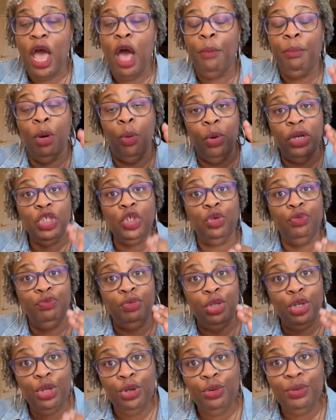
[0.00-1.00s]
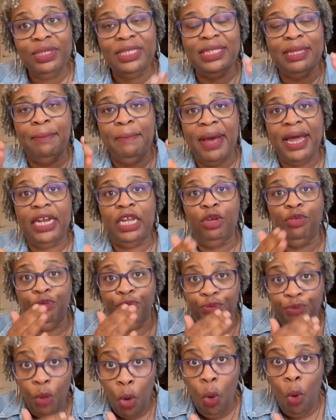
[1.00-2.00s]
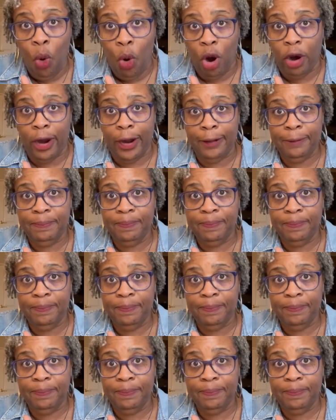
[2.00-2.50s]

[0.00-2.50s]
But what you use the money for